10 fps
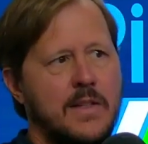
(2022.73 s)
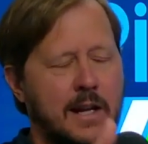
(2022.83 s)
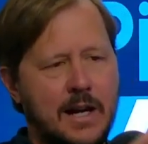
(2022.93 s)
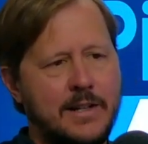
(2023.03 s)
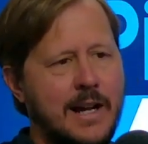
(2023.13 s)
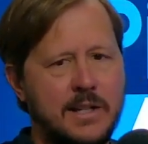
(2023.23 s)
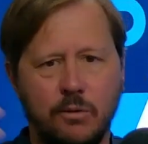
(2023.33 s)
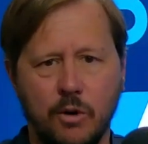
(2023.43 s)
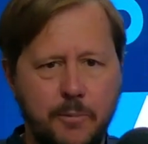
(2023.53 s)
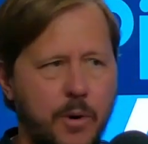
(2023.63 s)
they contact
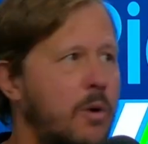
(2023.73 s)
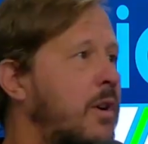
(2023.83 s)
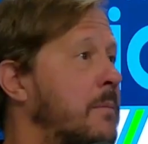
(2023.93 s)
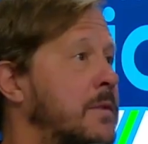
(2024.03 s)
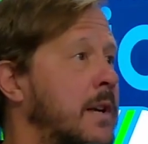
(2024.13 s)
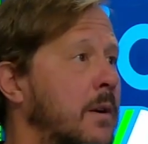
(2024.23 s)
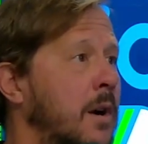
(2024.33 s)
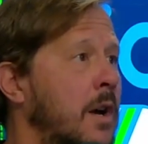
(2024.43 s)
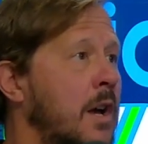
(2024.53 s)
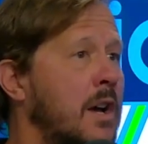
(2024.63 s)
you, or a pro comes in,
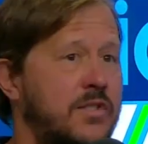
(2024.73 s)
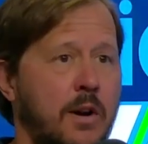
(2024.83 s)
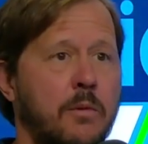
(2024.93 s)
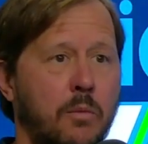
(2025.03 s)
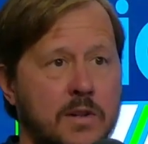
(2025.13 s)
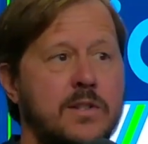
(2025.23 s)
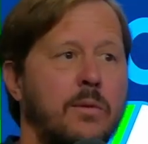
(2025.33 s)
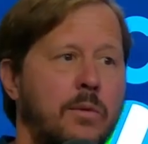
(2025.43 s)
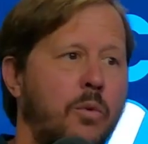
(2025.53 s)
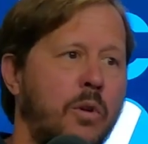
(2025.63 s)
or someone wants
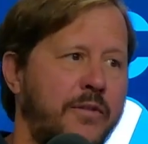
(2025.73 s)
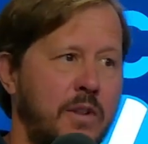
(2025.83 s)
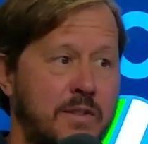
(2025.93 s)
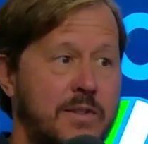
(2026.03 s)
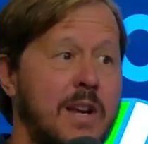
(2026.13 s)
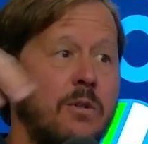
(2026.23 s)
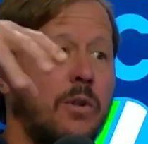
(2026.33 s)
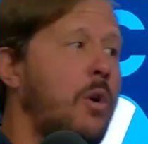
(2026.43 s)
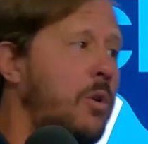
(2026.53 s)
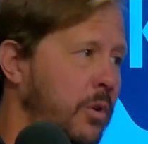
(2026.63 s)
to work for you that's here
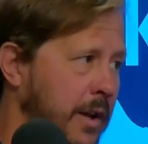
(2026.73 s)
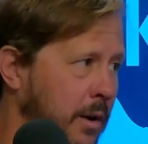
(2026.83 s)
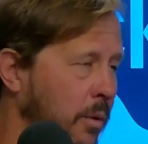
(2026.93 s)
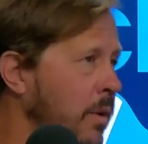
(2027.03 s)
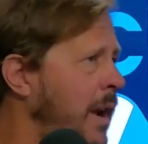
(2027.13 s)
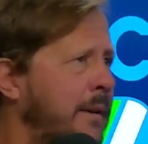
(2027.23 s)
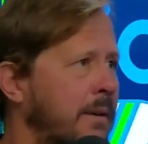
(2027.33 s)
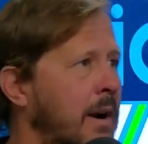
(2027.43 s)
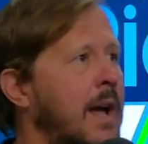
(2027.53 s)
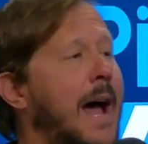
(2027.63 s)
locally or
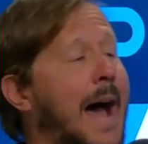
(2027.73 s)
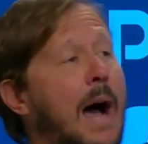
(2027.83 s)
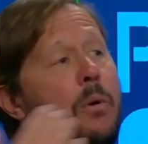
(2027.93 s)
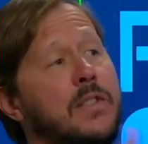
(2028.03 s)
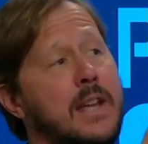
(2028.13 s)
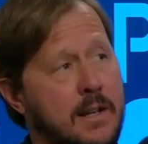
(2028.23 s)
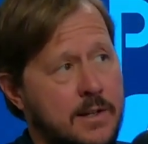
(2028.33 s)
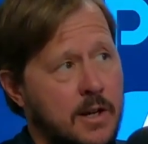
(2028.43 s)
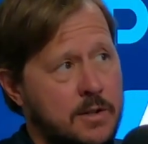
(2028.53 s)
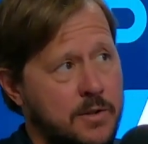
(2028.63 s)
whatever. How would they get
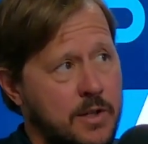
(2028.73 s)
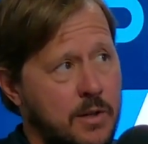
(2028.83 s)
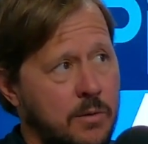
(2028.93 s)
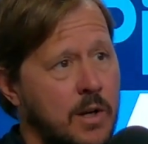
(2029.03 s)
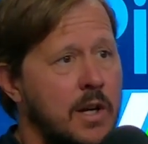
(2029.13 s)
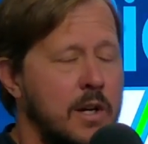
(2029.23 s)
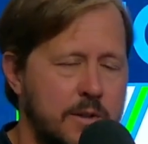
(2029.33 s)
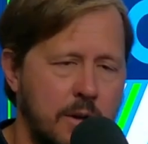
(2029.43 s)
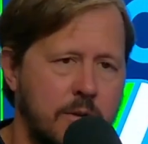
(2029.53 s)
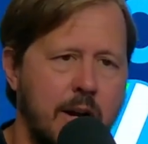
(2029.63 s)
in touch with you?
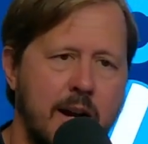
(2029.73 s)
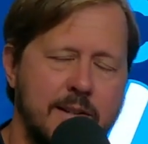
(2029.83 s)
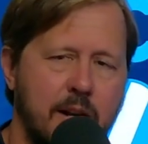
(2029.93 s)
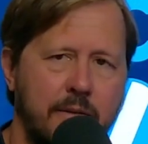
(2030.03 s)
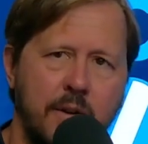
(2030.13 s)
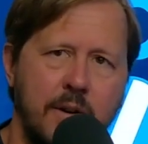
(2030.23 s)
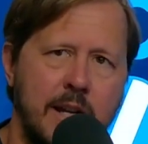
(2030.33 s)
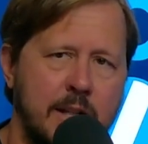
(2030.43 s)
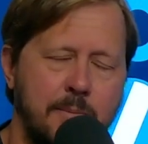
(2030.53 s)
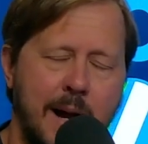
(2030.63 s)
Don't try a cell phone.
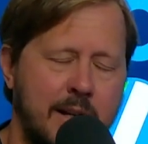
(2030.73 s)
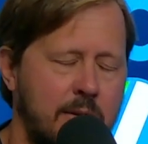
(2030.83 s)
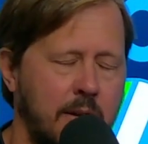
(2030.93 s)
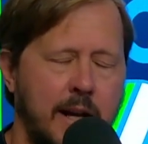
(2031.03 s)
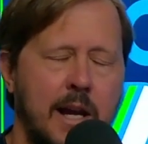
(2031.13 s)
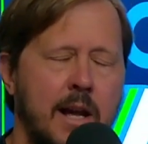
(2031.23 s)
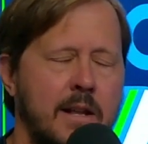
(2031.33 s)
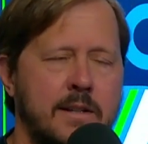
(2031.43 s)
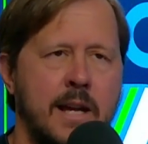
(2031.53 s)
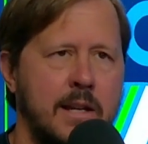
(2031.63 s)
He gets back to you like
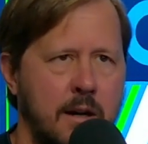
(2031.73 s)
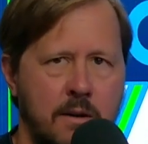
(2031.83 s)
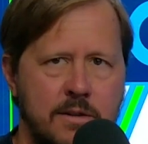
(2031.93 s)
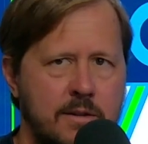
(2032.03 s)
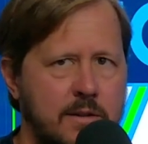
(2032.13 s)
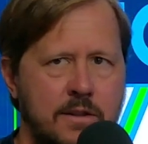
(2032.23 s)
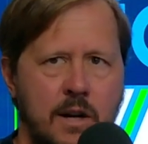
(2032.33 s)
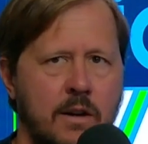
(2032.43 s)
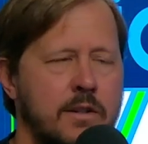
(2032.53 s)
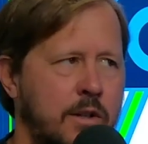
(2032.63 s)
in 10 years.
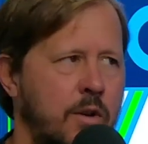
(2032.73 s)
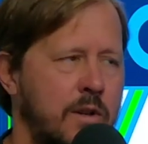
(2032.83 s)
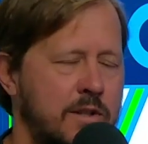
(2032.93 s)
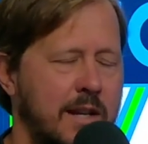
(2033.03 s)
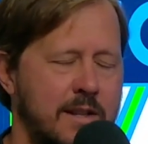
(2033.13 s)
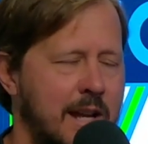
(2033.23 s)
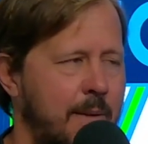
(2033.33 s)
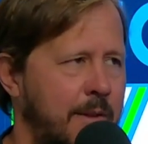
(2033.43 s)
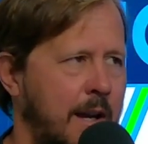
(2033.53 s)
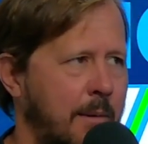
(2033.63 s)
Jared Guga said the
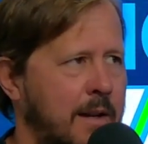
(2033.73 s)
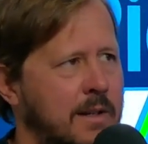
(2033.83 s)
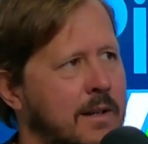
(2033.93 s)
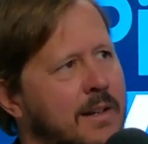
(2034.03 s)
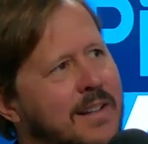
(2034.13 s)
same thing about you.